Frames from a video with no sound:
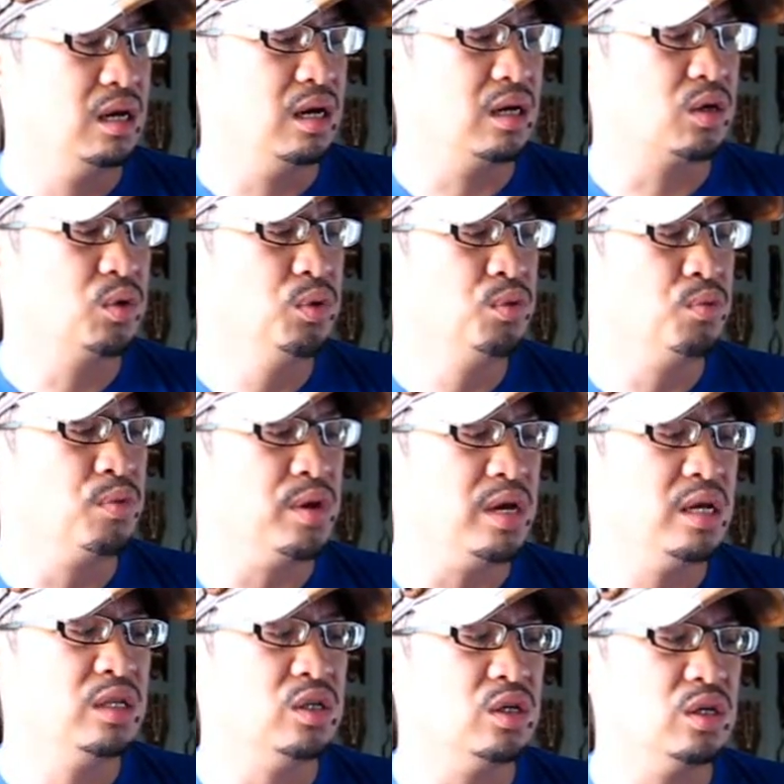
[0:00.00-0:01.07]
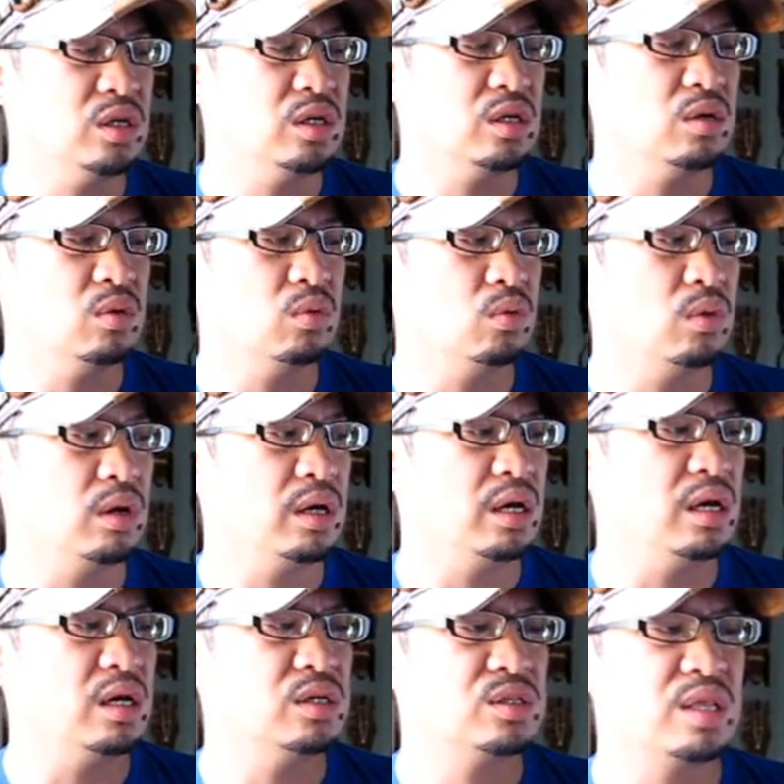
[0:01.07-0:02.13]
a good read,
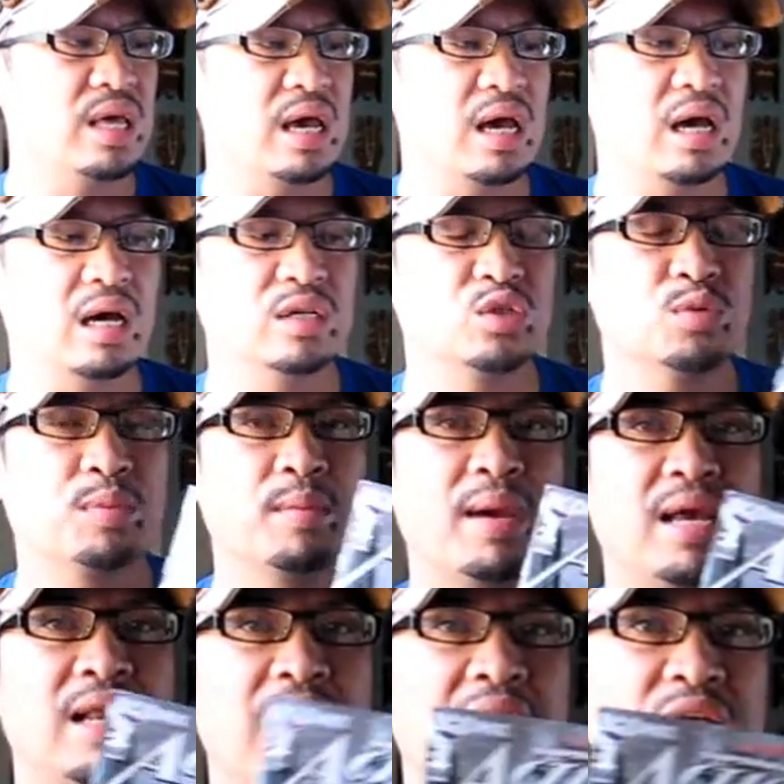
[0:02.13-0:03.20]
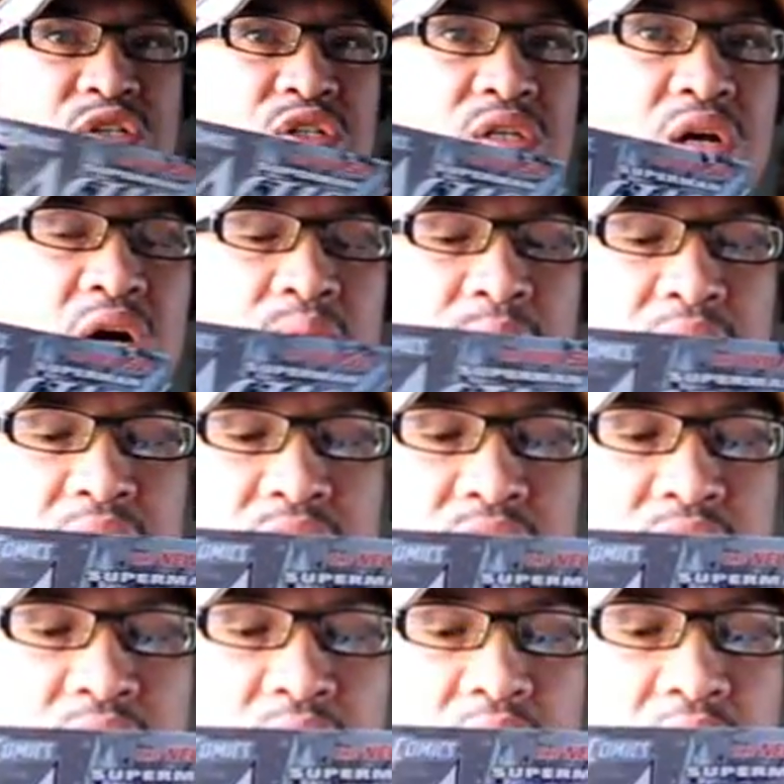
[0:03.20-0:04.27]
is the Superman Action
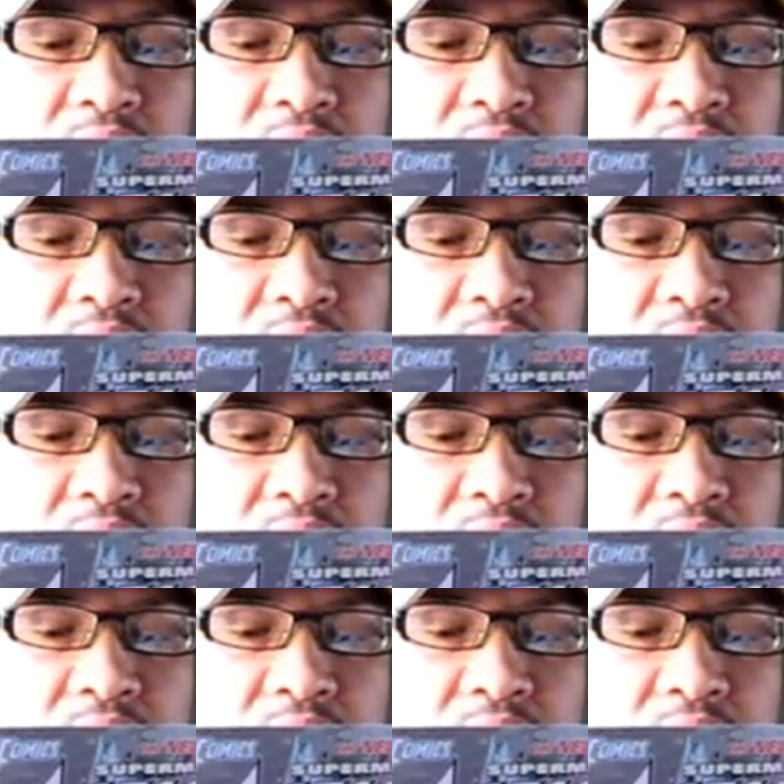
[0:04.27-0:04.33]
Comics.